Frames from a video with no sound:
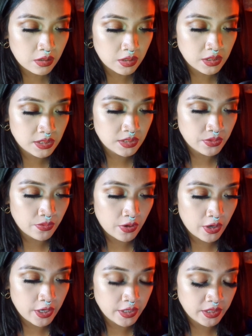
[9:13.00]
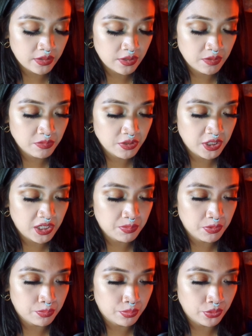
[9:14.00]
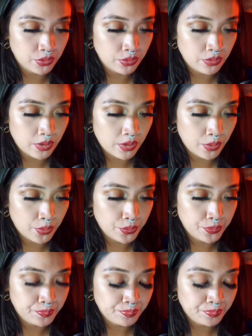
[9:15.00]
It's so hard. I think I'm gonna keep it blue though.